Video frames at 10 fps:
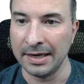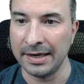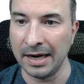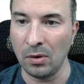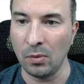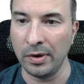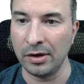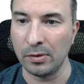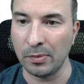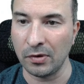Now we
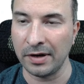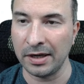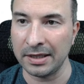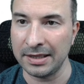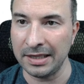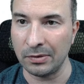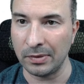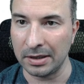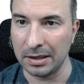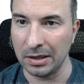need to provide a
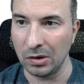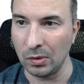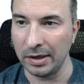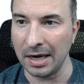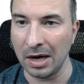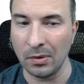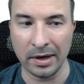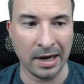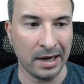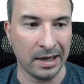secret, so in our
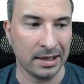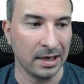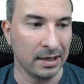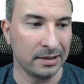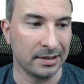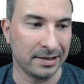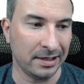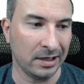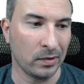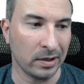case the
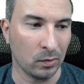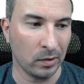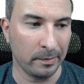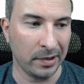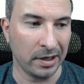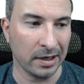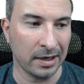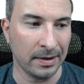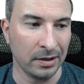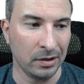secret will be
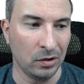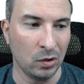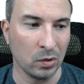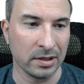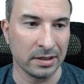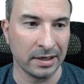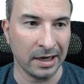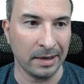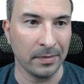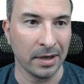a
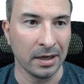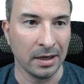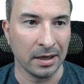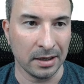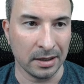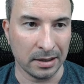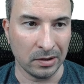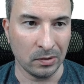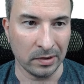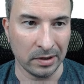username,
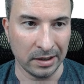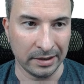so